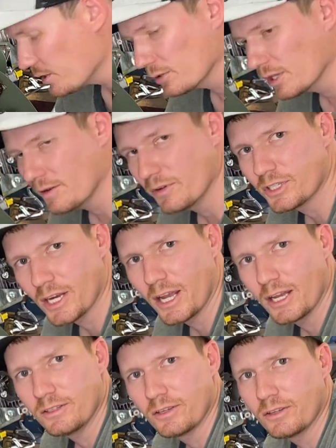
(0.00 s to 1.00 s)
that all over your
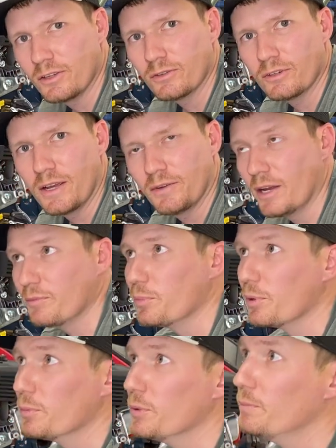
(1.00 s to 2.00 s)
chains, you'll never have a
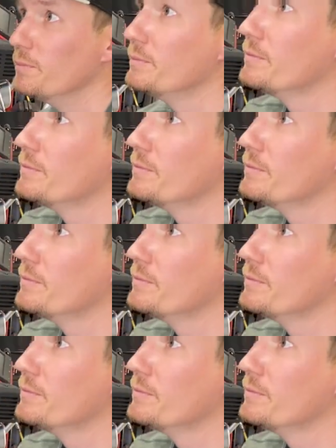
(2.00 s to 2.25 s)
problem.